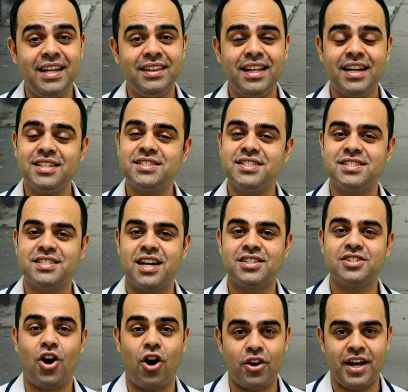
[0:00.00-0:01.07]
pain
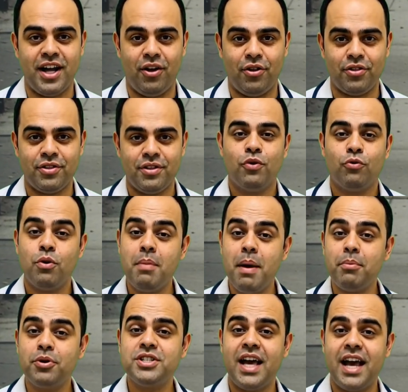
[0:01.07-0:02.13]
that can slowly take
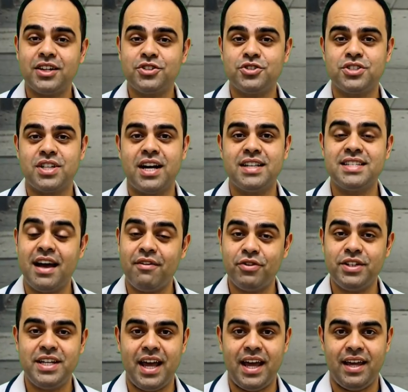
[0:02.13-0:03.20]
away your confidence to
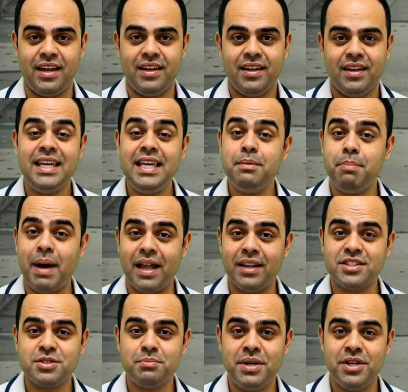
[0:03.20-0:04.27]
move.
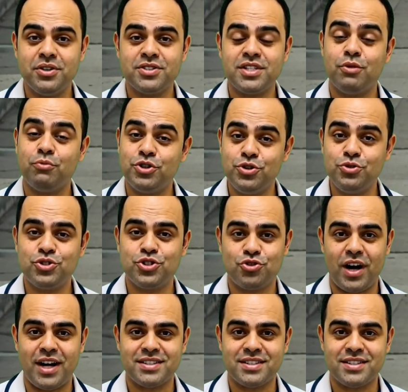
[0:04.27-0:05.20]
The good news?